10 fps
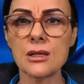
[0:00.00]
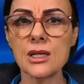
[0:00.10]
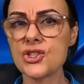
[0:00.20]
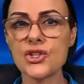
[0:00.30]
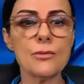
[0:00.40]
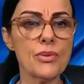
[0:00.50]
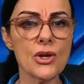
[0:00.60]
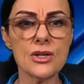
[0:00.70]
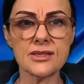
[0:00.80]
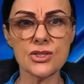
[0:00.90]
into the
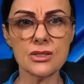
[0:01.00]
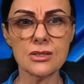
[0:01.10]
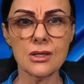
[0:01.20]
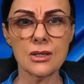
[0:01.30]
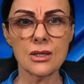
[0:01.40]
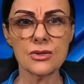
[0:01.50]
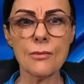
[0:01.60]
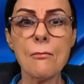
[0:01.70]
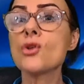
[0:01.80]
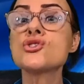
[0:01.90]
person, the
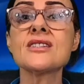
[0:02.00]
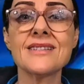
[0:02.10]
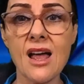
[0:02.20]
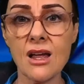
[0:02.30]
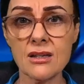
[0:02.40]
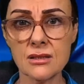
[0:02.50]
monster